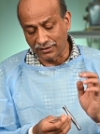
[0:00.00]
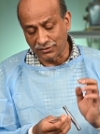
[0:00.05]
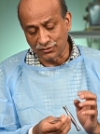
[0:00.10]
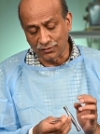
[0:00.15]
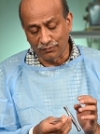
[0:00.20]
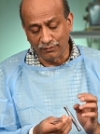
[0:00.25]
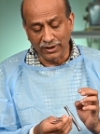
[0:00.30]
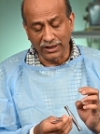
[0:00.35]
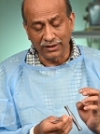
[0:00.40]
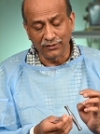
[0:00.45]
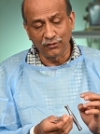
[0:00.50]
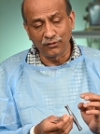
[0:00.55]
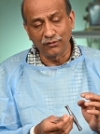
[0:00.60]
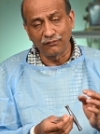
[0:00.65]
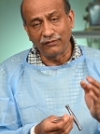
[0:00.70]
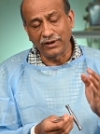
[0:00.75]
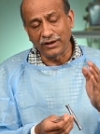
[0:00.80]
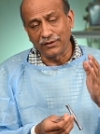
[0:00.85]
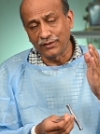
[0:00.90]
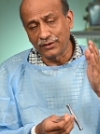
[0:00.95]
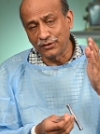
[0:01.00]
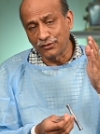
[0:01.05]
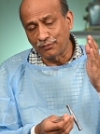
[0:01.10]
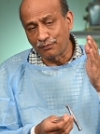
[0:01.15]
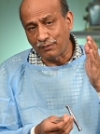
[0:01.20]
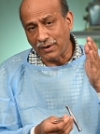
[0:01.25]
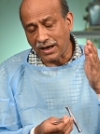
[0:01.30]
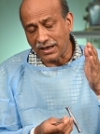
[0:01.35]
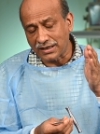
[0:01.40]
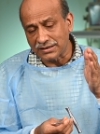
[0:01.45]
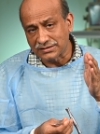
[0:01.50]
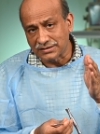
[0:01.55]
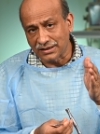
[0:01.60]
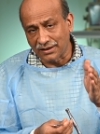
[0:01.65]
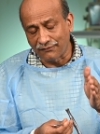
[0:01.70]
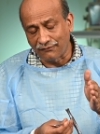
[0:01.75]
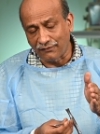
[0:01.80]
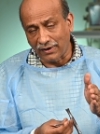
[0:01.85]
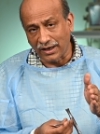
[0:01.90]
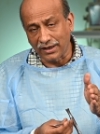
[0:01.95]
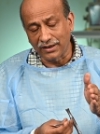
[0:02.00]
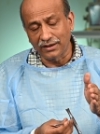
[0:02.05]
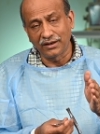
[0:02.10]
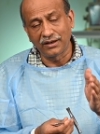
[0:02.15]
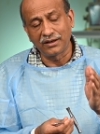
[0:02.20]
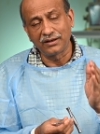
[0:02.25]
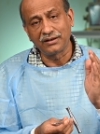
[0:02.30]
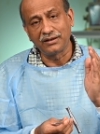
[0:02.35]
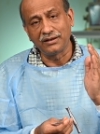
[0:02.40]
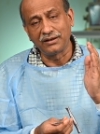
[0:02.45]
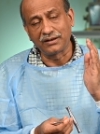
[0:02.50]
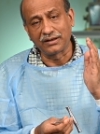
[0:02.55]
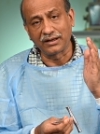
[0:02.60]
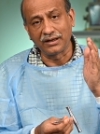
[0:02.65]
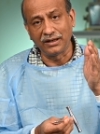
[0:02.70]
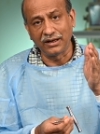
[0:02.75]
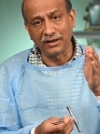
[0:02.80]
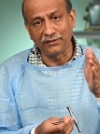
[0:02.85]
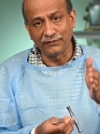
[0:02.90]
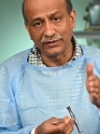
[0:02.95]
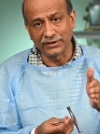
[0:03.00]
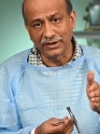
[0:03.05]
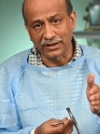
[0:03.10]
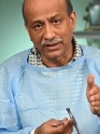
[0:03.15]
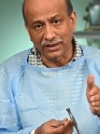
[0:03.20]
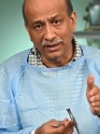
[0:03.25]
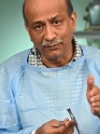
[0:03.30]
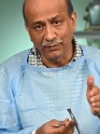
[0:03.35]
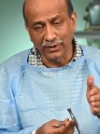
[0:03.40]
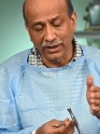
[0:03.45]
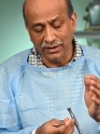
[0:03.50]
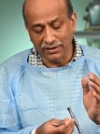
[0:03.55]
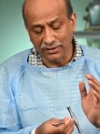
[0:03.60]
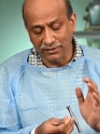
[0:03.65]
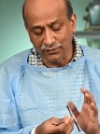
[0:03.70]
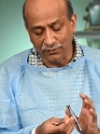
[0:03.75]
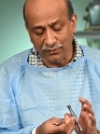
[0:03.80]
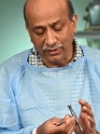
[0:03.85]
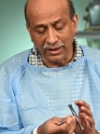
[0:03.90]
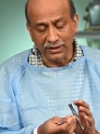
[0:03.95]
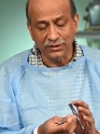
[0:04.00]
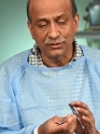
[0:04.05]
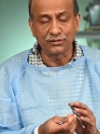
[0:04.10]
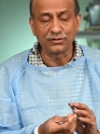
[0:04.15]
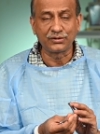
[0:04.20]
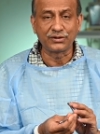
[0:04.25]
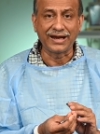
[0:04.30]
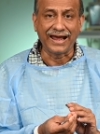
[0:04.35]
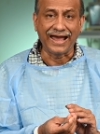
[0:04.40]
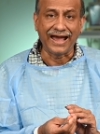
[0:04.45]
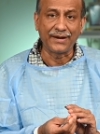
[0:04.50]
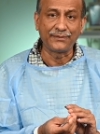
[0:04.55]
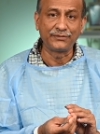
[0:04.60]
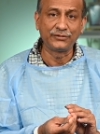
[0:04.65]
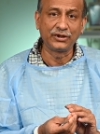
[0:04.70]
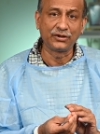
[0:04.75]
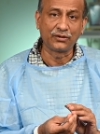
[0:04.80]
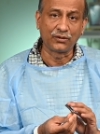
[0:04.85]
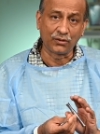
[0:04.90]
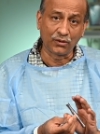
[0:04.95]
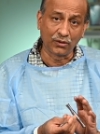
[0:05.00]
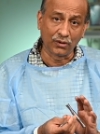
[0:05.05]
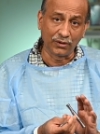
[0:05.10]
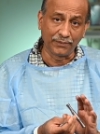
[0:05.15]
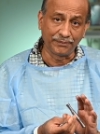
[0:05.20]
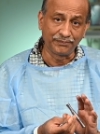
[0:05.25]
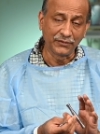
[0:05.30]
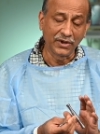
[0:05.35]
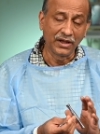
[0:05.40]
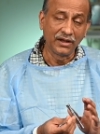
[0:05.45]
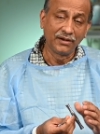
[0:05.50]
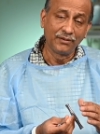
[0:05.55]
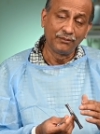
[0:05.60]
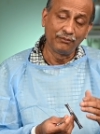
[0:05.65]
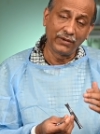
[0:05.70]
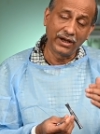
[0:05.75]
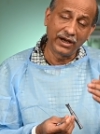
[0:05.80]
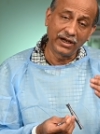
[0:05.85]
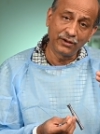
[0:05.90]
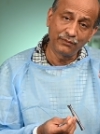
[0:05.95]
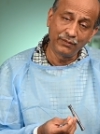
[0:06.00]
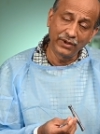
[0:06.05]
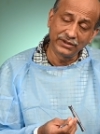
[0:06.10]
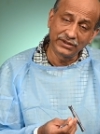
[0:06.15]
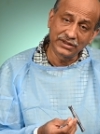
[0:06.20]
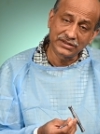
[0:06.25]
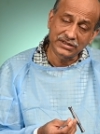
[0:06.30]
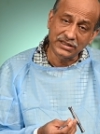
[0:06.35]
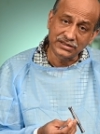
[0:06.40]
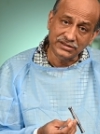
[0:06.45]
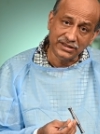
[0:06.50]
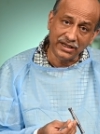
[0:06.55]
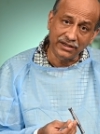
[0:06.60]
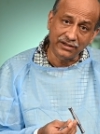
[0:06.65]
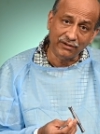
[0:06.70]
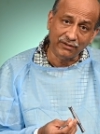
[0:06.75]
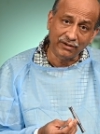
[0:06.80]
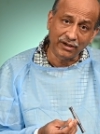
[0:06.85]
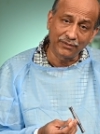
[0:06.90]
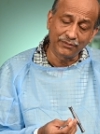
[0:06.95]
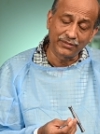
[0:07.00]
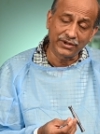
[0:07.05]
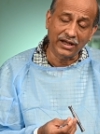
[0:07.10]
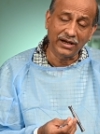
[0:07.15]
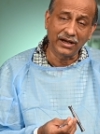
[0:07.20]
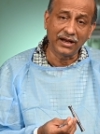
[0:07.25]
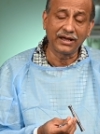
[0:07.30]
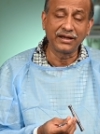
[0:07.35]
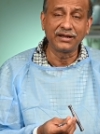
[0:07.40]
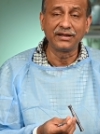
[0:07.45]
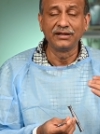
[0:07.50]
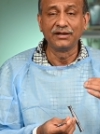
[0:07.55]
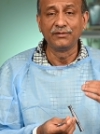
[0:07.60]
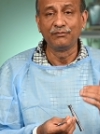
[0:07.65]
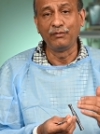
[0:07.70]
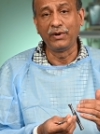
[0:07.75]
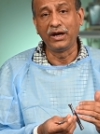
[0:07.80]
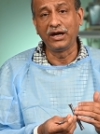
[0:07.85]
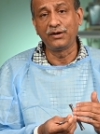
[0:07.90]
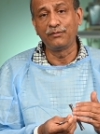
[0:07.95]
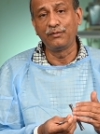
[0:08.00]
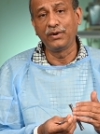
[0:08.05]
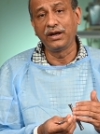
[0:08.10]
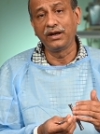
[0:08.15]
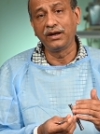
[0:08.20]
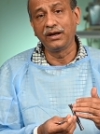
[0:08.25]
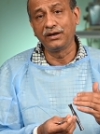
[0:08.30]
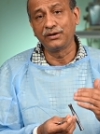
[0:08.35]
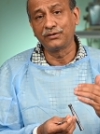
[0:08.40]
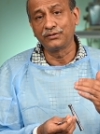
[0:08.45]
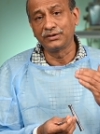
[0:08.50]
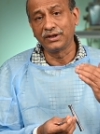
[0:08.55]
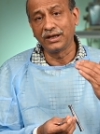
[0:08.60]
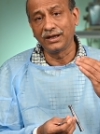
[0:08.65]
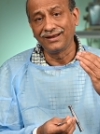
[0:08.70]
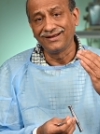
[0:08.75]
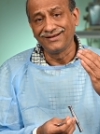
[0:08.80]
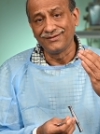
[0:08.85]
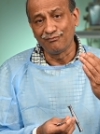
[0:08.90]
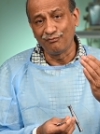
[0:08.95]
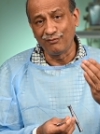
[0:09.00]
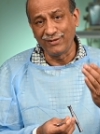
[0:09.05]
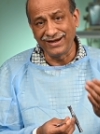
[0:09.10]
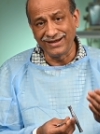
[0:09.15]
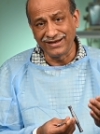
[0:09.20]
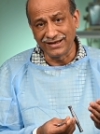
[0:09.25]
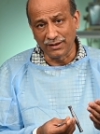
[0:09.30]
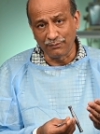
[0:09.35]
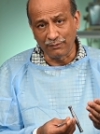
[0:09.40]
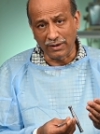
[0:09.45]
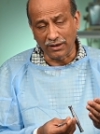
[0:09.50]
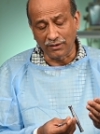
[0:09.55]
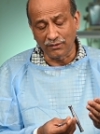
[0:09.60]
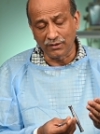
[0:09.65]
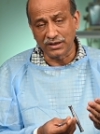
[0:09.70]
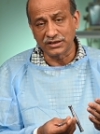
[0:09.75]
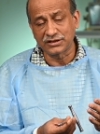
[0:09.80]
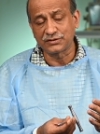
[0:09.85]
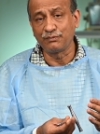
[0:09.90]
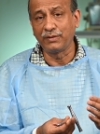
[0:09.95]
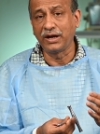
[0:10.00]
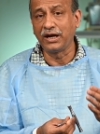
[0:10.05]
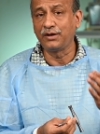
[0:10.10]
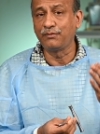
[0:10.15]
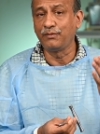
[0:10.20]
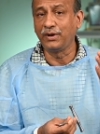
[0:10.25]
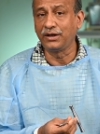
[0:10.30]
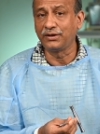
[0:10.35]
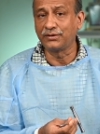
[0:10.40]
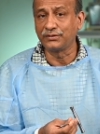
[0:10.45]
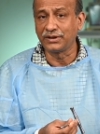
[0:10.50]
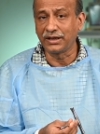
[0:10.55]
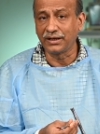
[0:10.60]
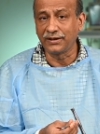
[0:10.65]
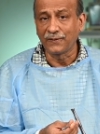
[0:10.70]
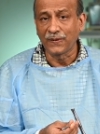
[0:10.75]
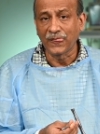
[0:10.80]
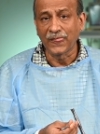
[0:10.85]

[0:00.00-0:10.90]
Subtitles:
So whenever you pass a wire, drill it with a drill bit, you need to tap the hole, may it be in the sustentaculum tali, may it be into the medial malleolus, may it be into the